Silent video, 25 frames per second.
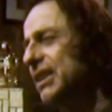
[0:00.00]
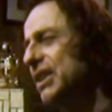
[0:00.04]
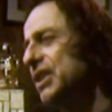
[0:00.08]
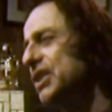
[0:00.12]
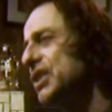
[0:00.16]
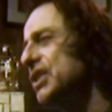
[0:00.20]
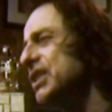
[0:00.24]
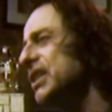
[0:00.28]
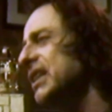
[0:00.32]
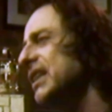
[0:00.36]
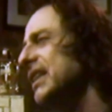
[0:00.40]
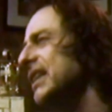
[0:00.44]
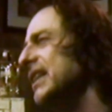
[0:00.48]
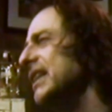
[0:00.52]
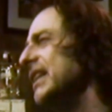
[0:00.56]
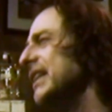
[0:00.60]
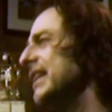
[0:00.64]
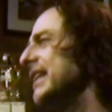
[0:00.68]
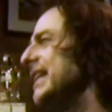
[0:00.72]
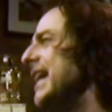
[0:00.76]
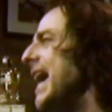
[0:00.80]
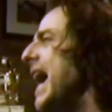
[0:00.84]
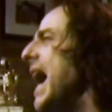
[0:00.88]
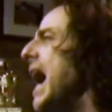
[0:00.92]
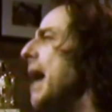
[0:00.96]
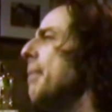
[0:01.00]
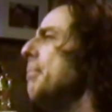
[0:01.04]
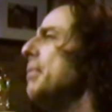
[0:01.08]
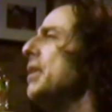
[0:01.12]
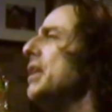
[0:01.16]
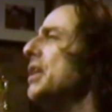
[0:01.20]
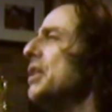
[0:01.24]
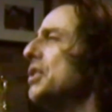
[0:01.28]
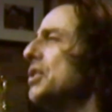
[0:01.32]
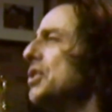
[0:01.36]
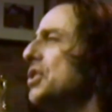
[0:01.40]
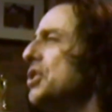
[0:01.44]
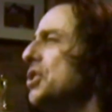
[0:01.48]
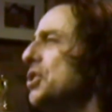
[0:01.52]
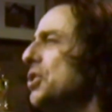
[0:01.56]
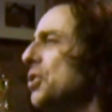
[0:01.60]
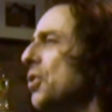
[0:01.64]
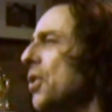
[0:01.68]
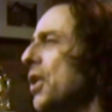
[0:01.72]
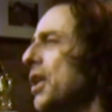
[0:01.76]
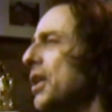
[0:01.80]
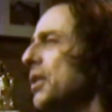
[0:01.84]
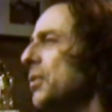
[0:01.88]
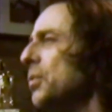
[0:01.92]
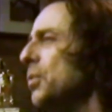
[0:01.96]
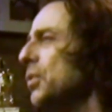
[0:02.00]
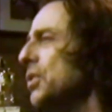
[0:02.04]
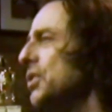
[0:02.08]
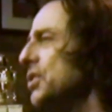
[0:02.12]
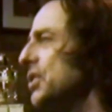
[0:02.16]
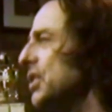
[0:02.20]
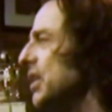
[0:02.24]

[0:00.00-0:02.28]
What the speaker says: that this communist joint